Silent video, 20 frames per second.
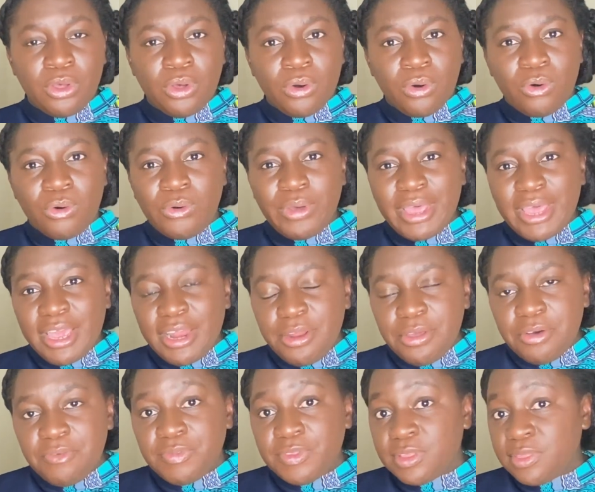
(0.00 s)
or any
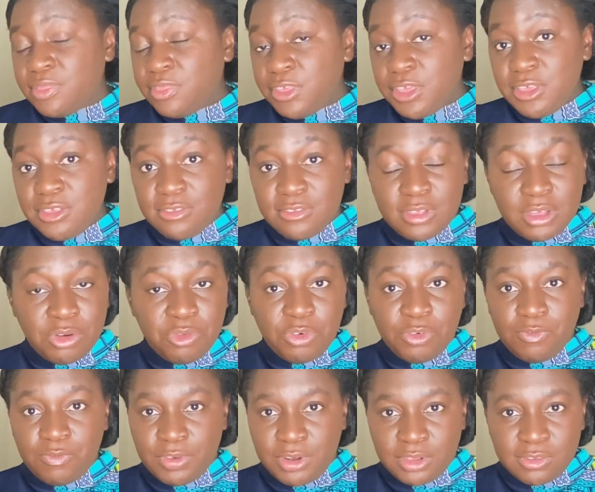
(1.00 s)
of the things that
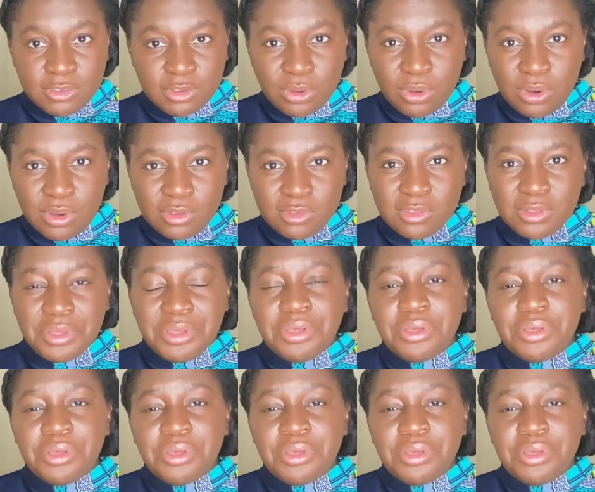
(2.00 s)
we've discussed,